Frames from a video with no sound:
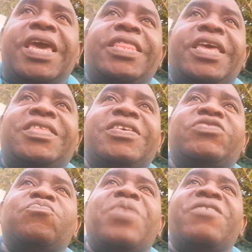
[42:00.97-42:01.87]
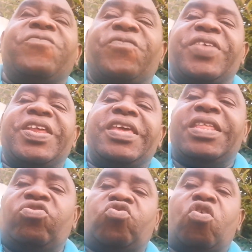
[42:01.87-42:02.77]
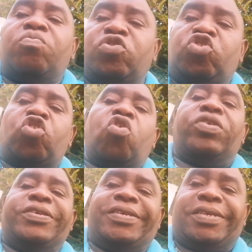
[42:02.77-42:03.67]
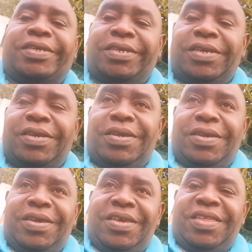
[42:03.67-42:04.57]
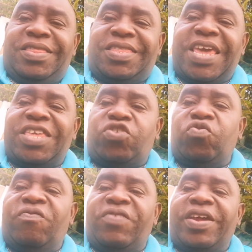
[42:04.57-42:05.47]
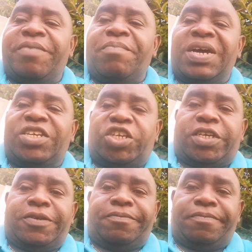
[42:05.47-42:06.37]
and it is my freedom choice. Thank you very much.